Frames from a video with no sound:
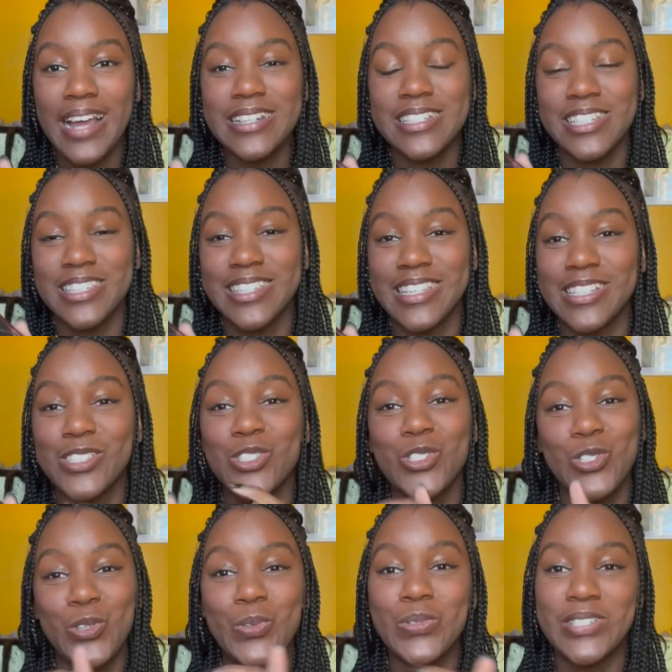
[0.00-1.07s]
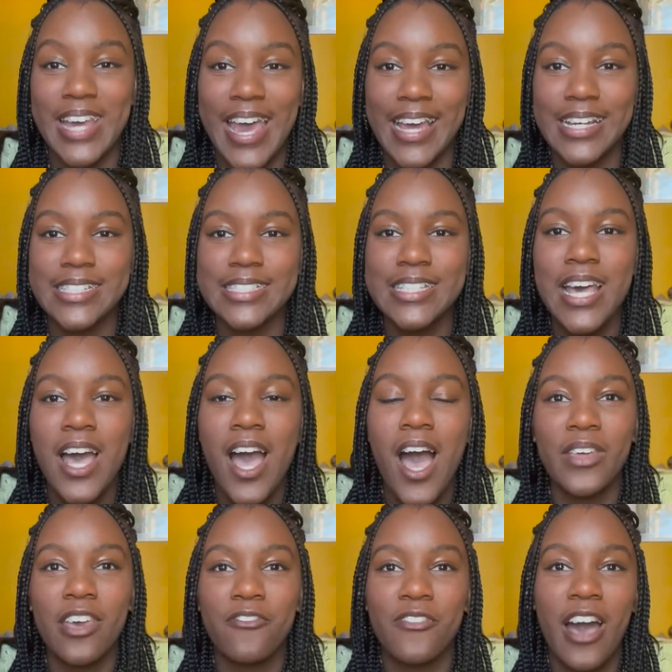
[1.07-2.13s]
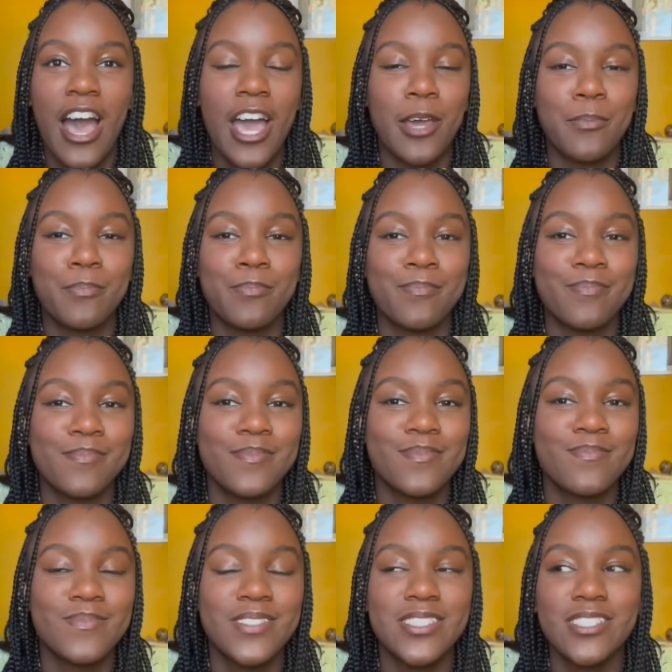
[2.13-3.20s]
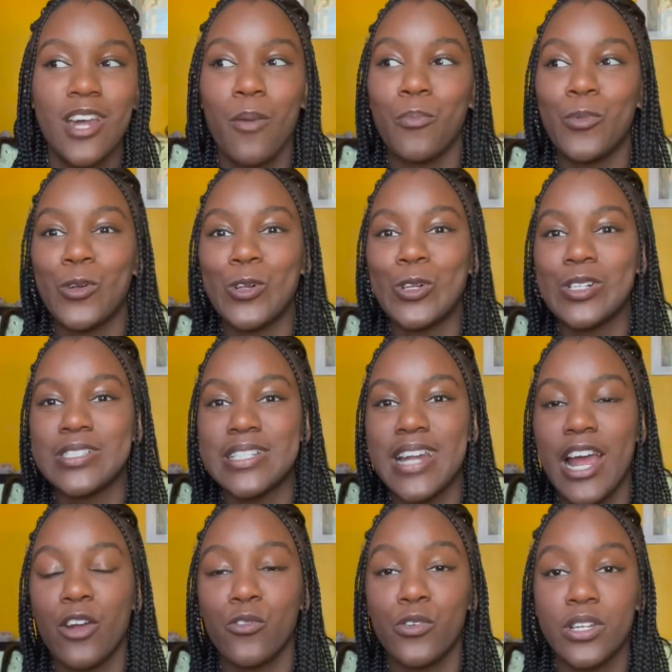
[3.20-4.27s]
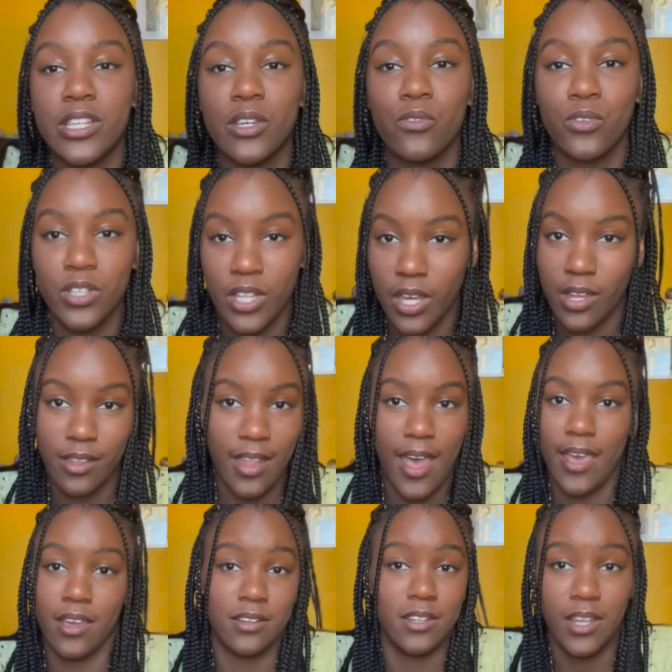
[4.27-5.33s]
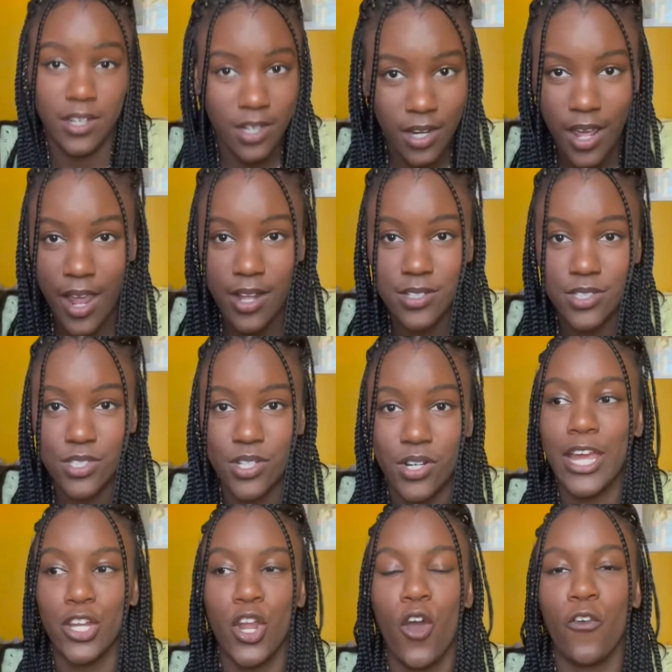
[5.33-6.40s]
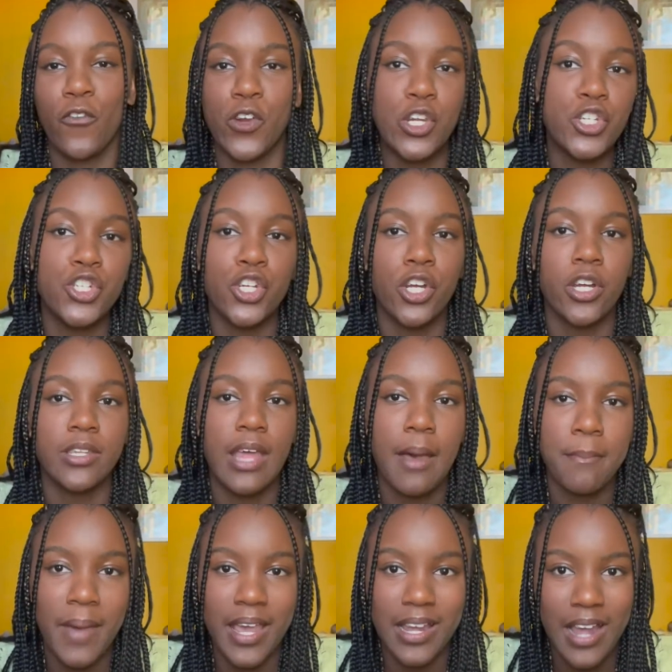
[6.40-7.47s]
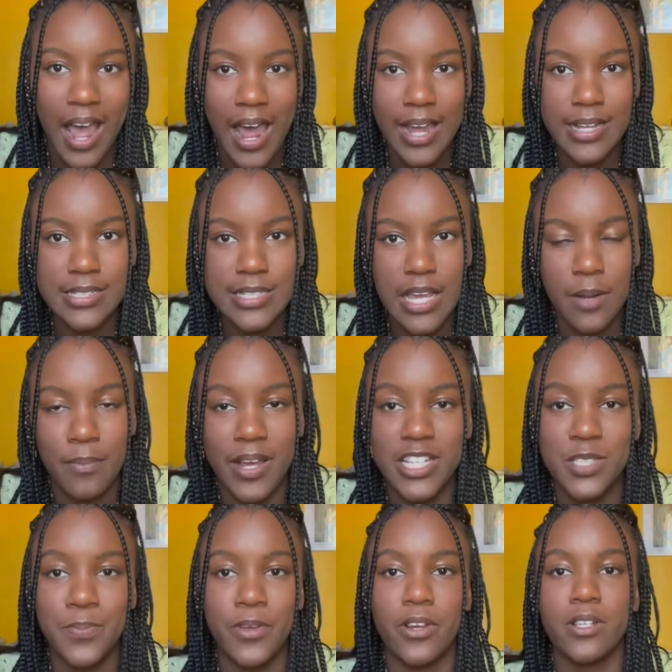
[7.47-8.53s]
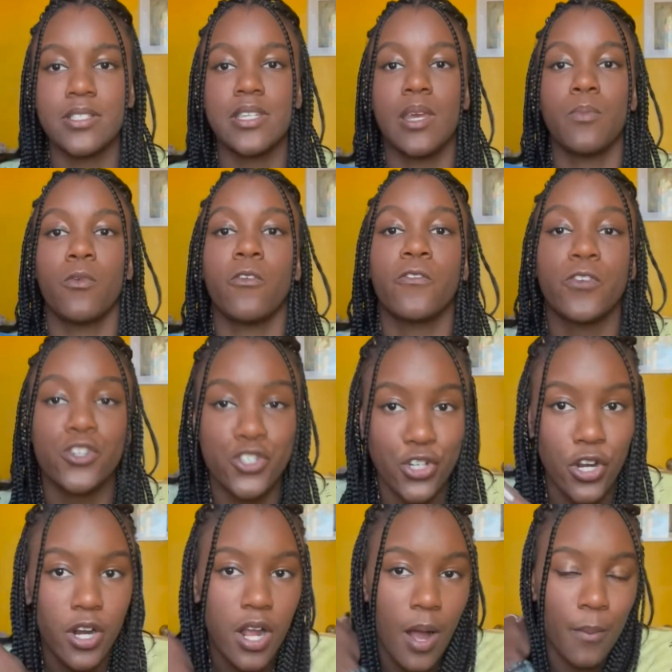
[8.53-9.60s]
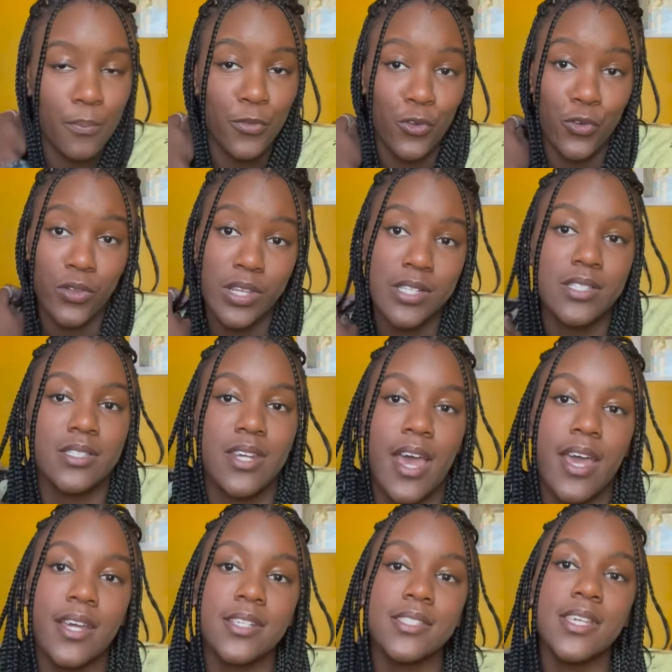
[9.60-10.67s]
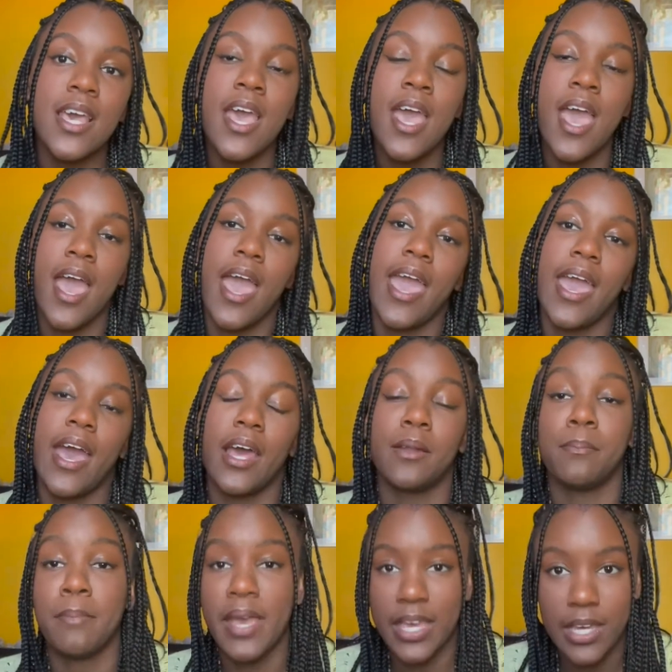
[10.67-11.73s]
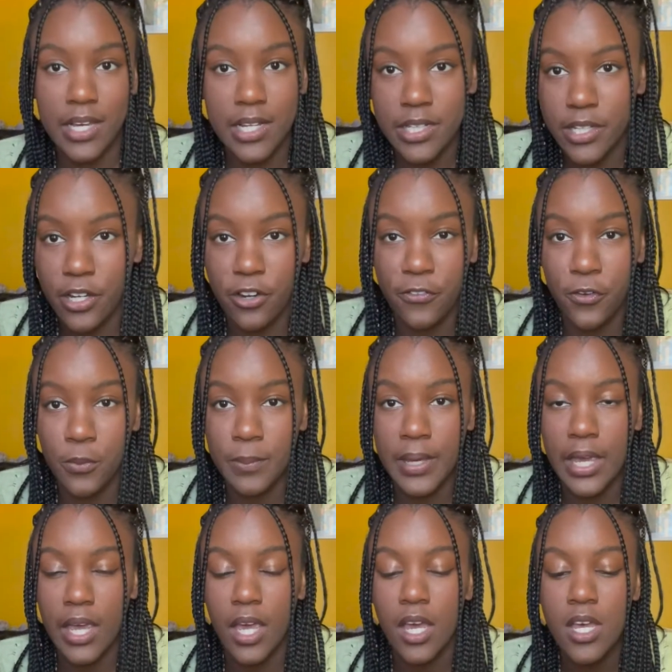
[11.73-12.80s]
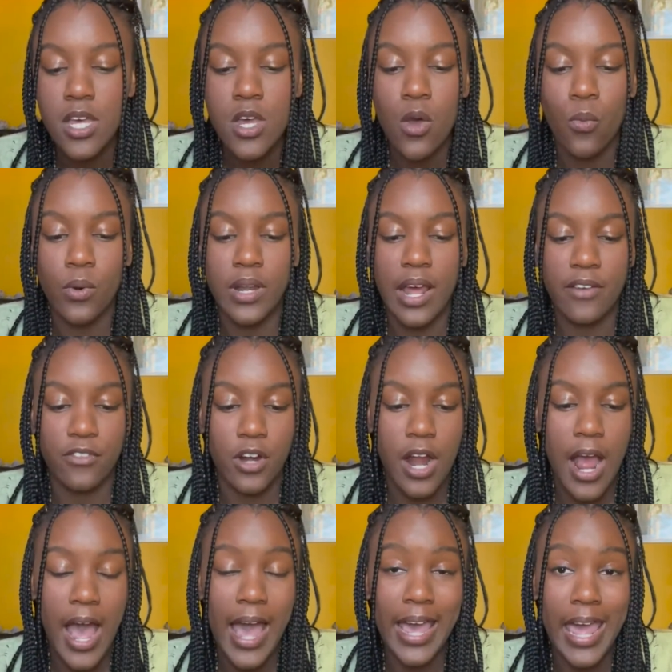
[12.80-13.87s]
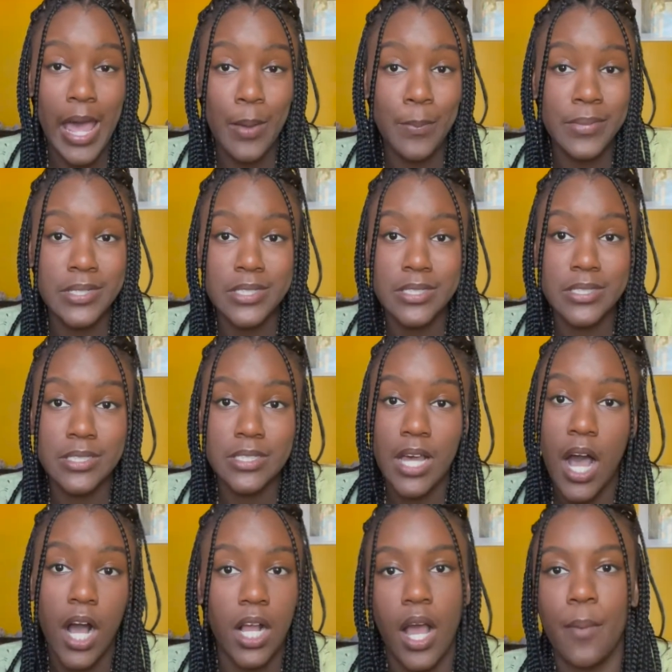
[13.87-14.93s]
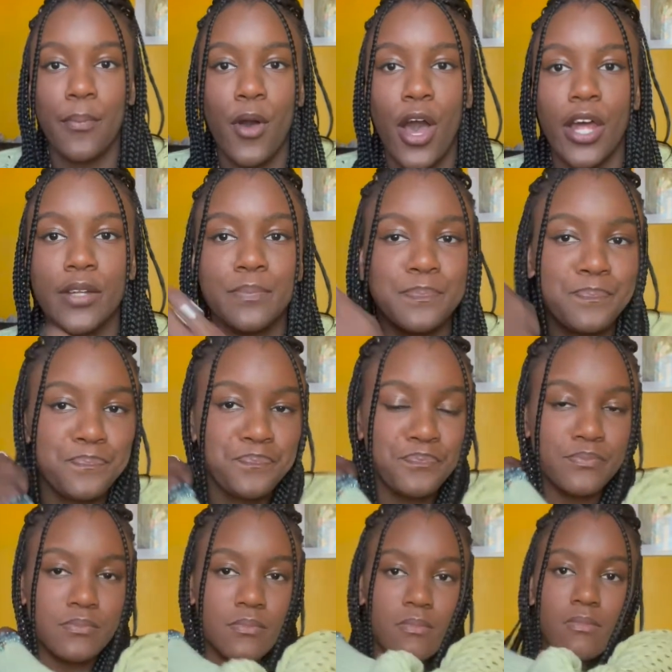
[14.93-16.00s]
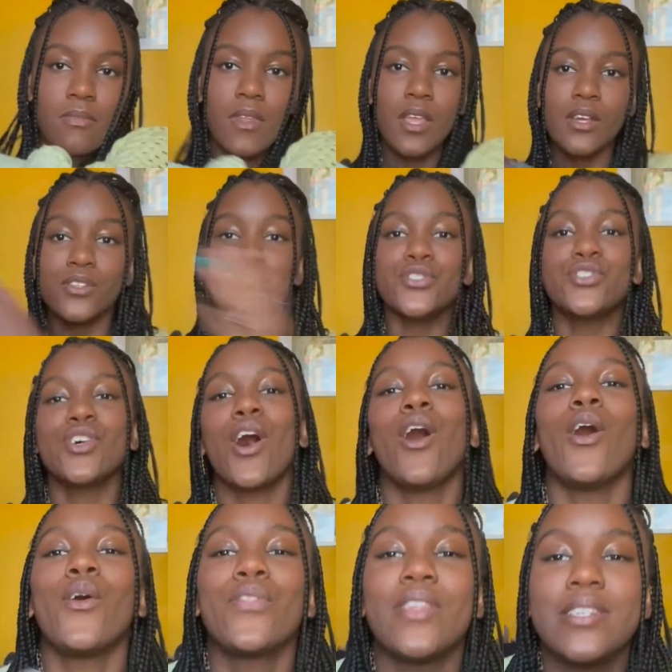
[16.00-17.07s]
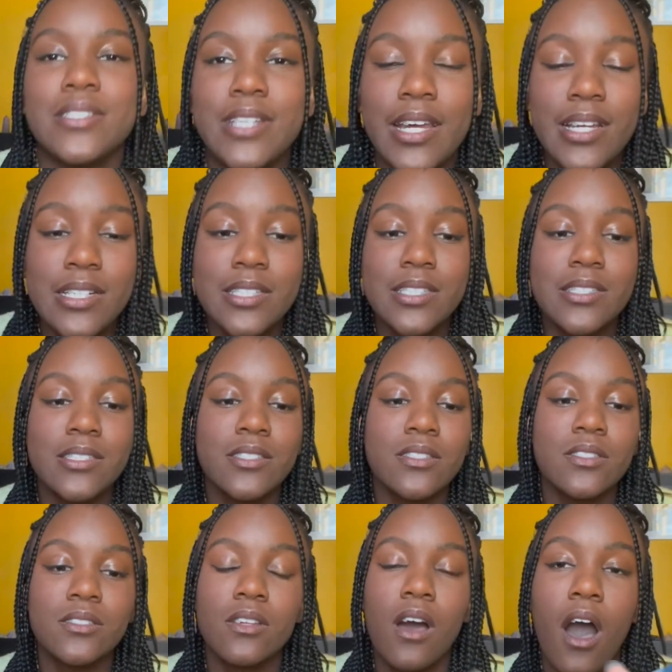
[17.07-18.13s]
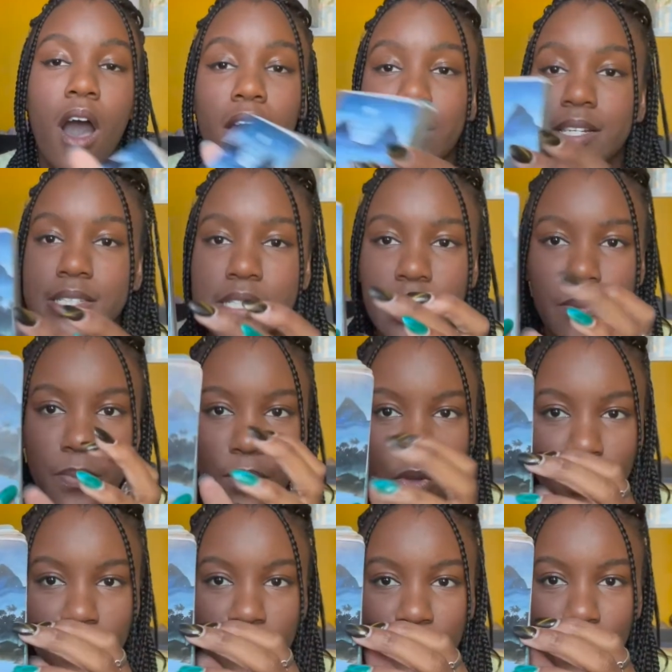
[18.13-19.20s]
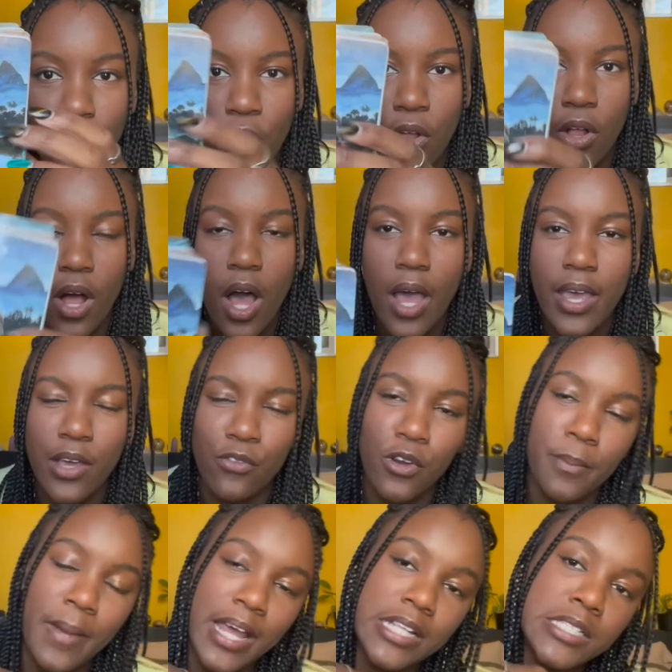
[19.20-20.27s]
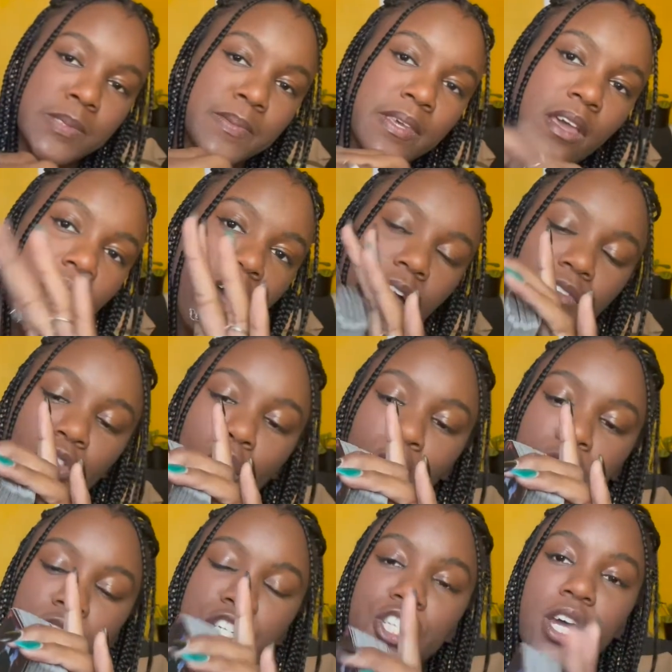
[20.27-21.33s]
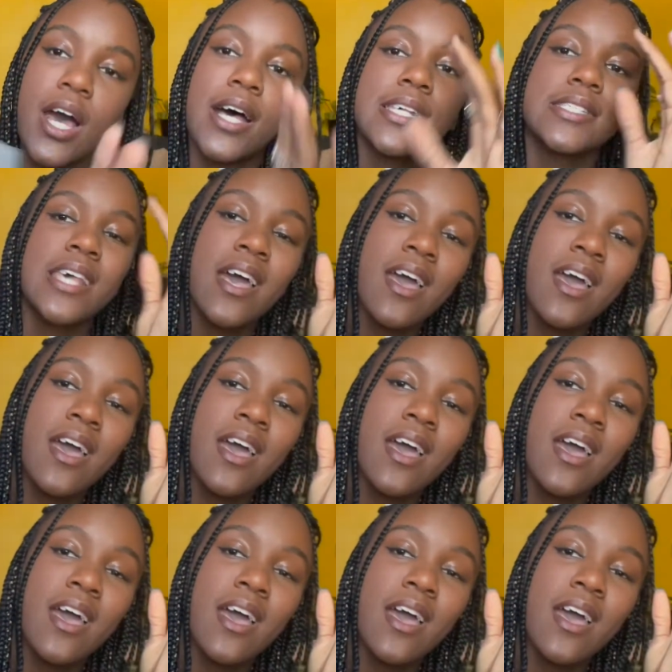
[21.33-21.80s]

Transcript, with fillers: to these two decks if I'm stumbled and I really really like need an answer. I know for sure that my guides and my spirit team will for sure come through these decks and make it clear for me whatever I am hung up on. So this deck is honestly beautiful. It reminds me of the Orishas,